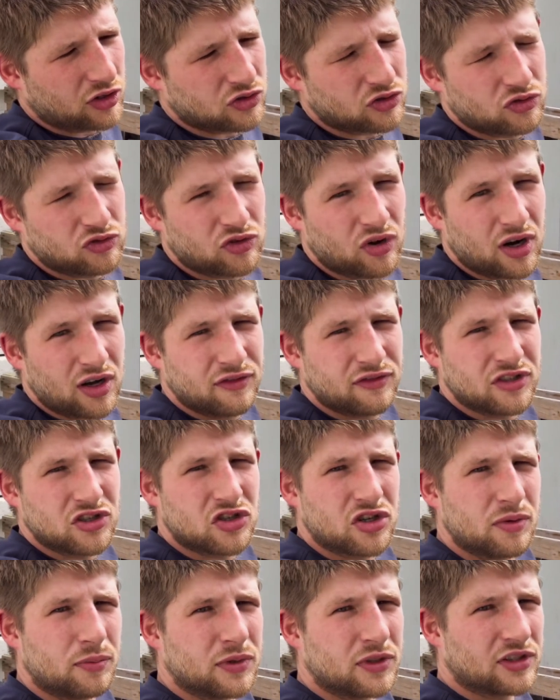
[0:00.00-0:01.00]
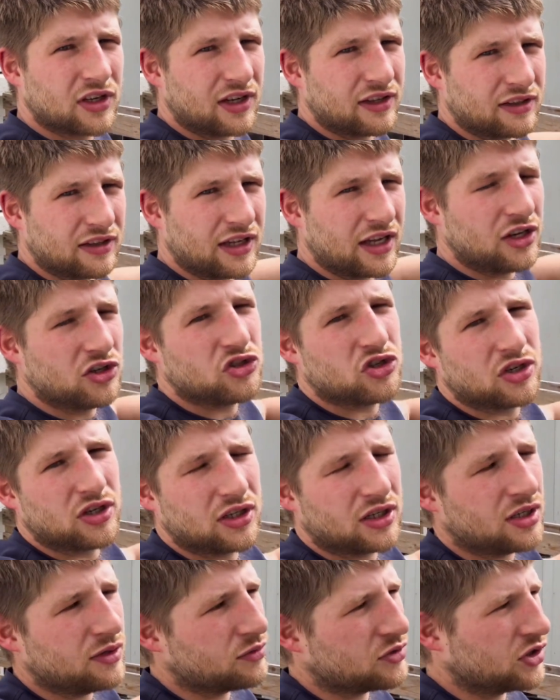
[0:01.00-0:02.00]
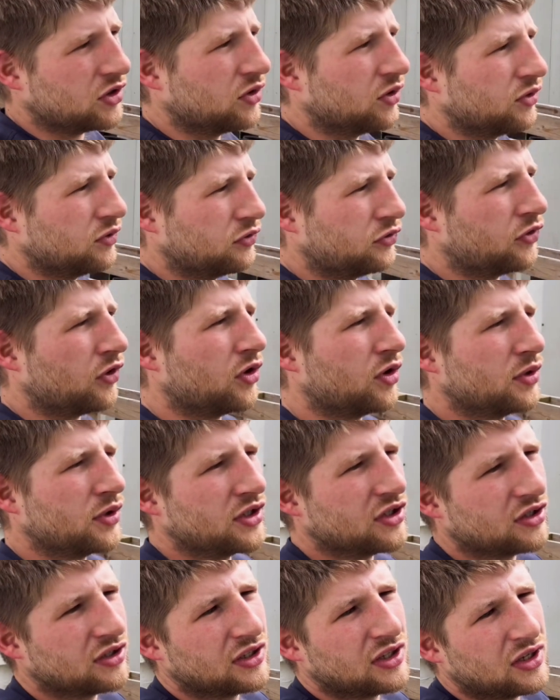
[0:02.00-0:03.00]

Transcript: So driving sheep is like the engine, it keeps you going forward.